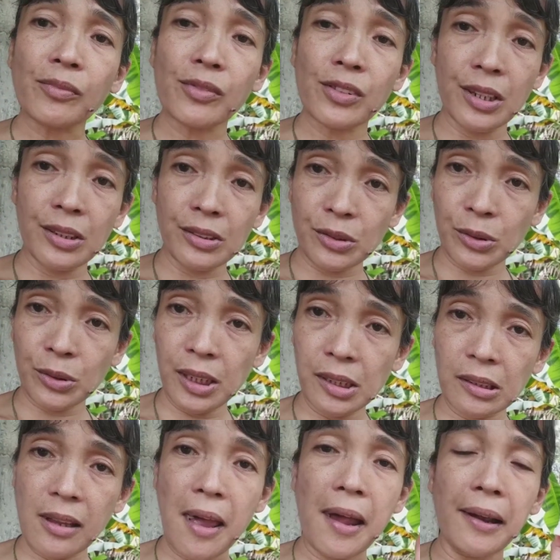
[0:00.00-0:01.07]
things to
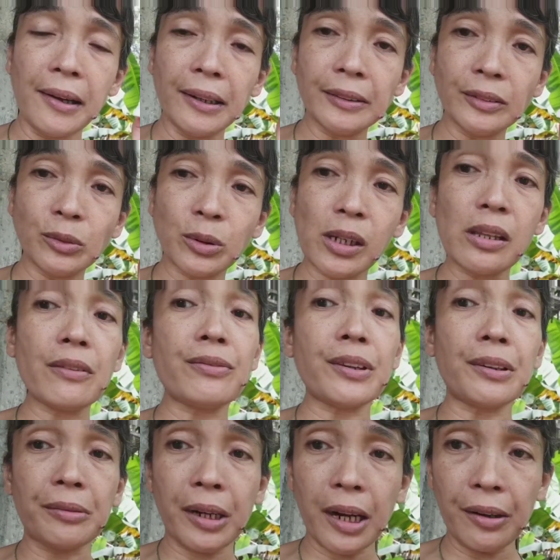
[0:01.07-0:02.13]
eat, and one of
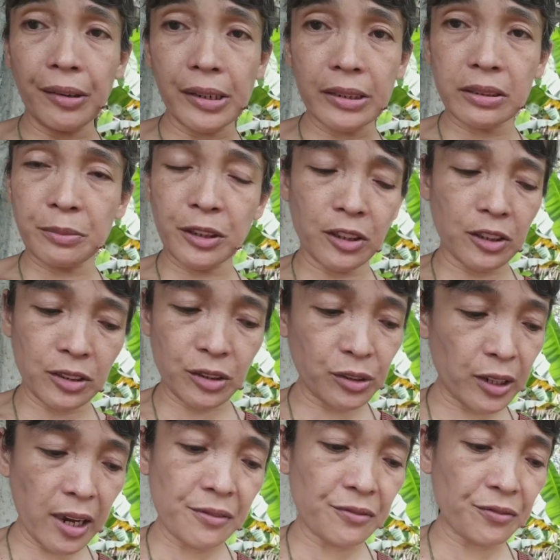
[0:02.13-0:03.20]
the rarest because you
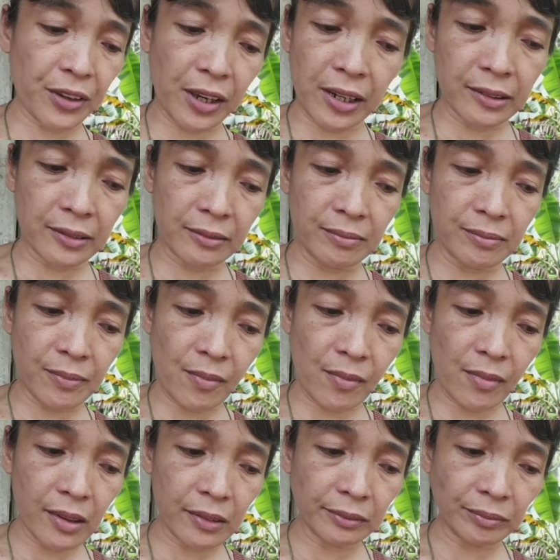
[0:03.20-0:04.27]
can't find
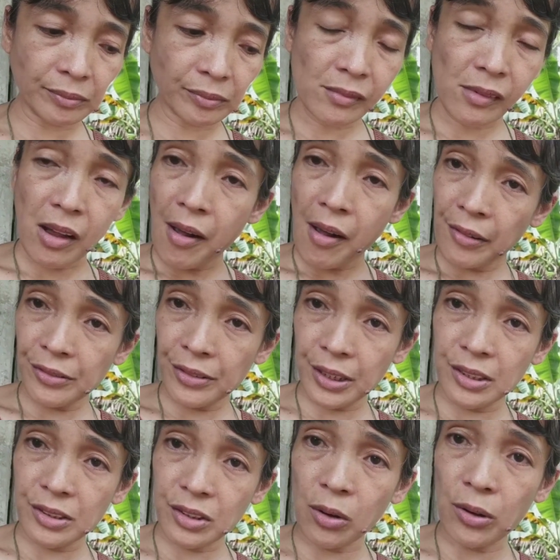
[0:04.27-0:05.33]

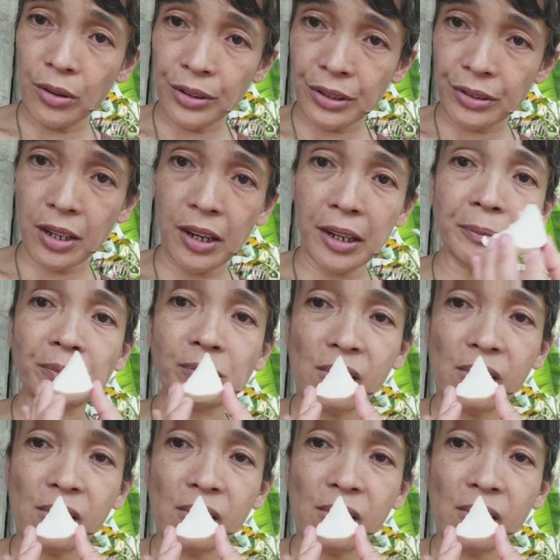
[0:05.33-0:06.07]
these all the time.